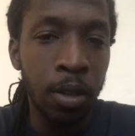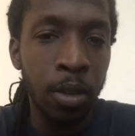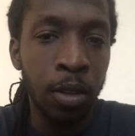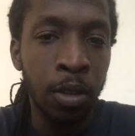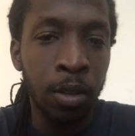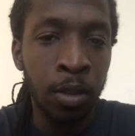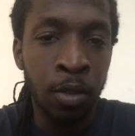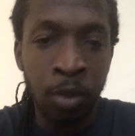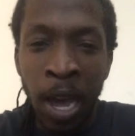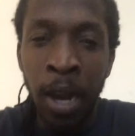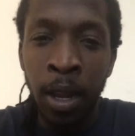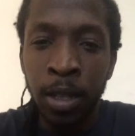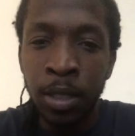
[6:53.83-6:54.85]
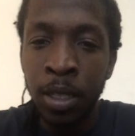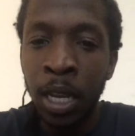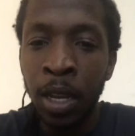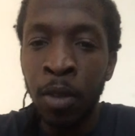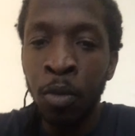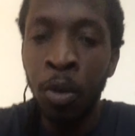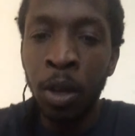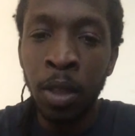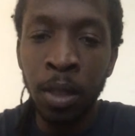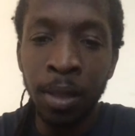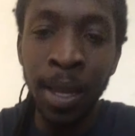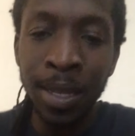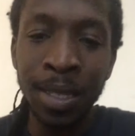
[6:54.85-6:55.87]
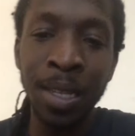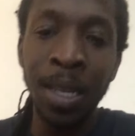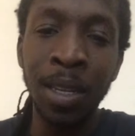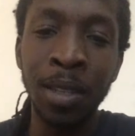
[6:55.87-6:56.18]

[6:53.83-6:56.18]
you got to contend with this team.